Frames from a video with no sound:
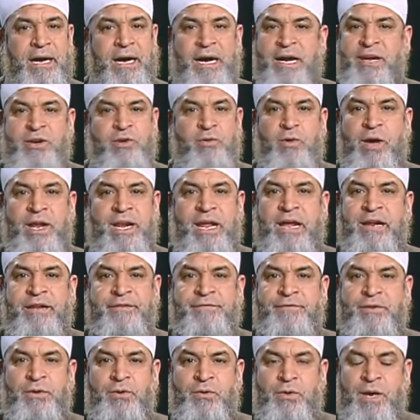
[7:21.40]
I know a lot
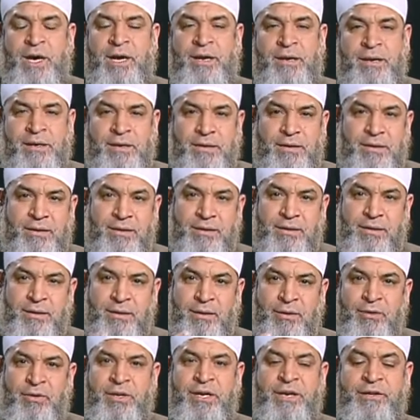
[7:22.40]
of you are
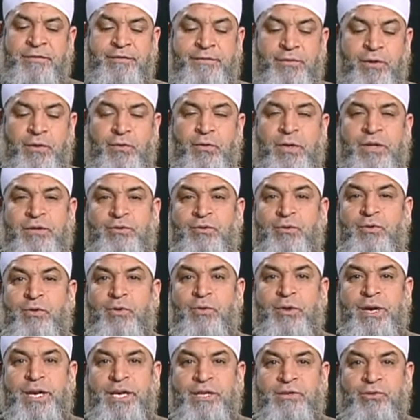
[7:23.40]
looking forward to
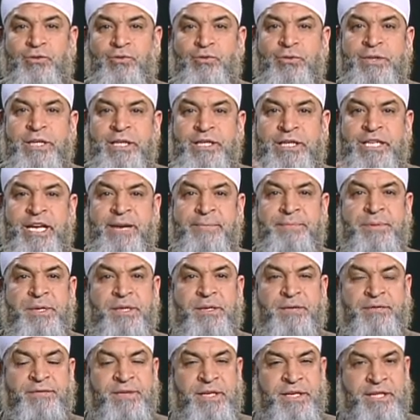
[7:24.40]
go into the
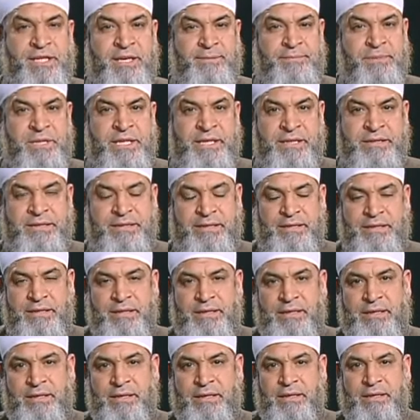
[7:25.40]
depth of the subject,
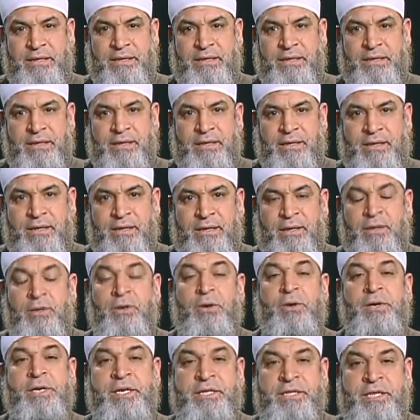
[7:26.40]

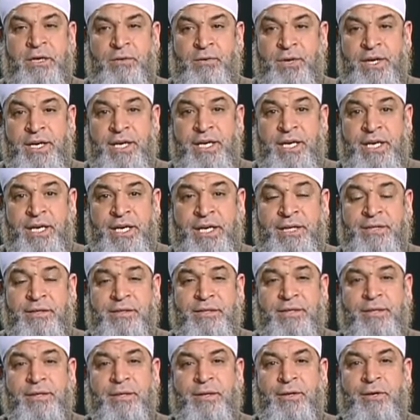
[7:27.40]
learning Tawheed,
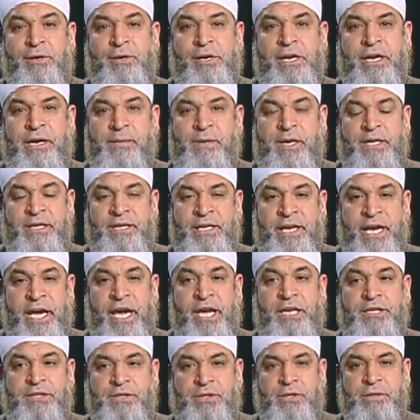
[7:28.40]
learning about the
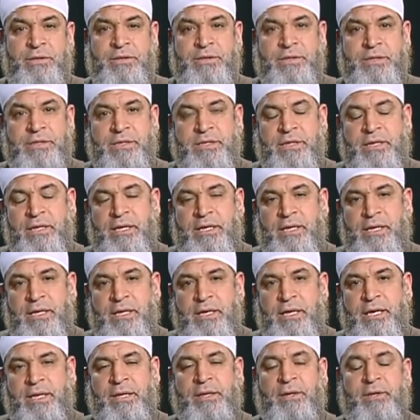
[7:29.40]
angels,
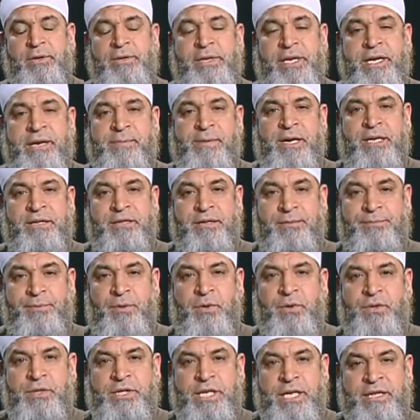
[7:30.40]
learning about the
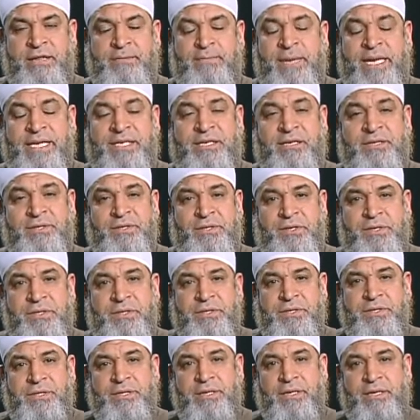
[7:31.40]
books and
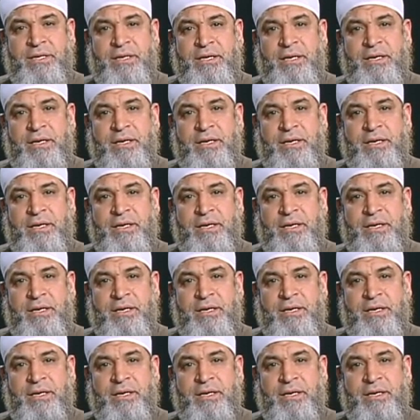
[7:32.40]
messengers,